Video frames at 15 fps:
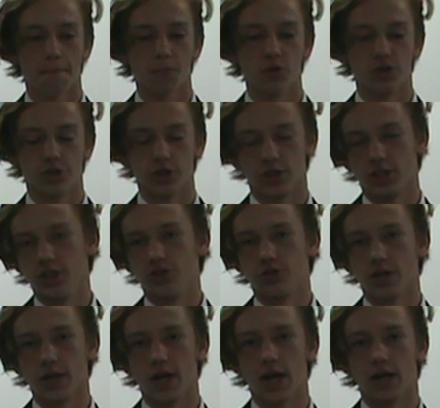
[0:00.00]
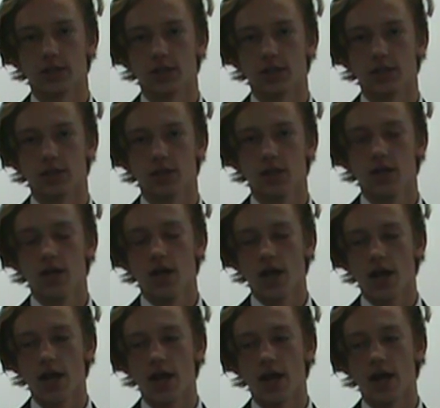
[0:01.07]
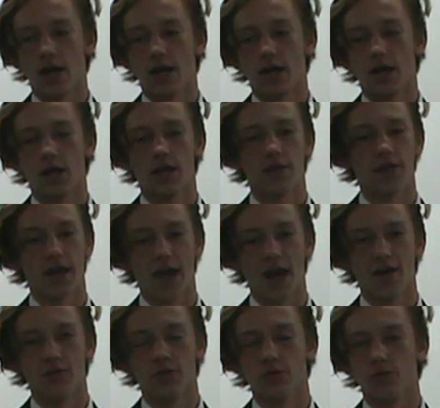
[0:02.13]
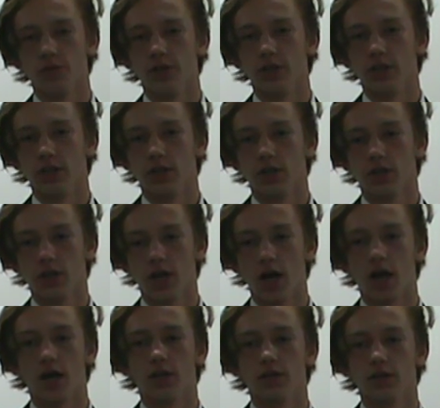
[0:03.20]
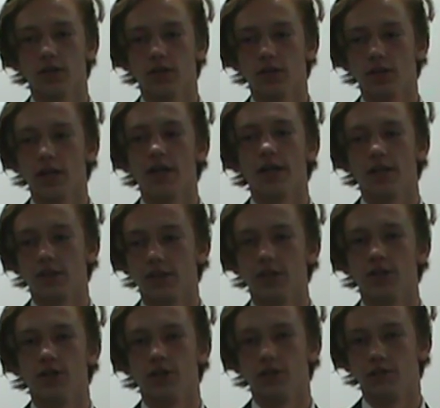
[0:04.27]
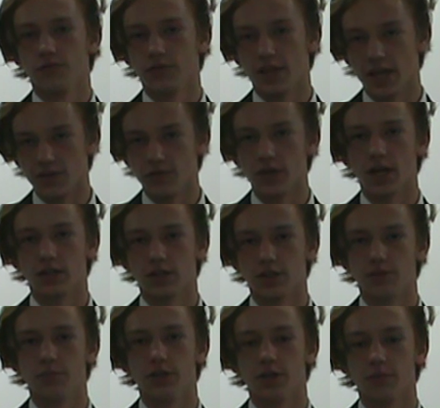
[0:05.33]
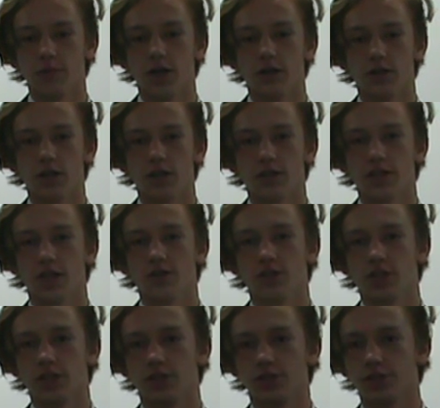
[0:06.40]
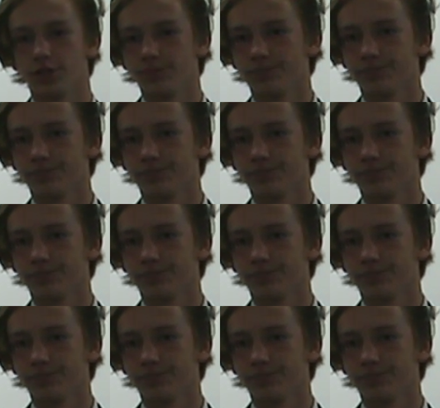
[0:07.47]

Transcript: restricted trade access, and they haven't really, and they've yet to speak about the South China Sea.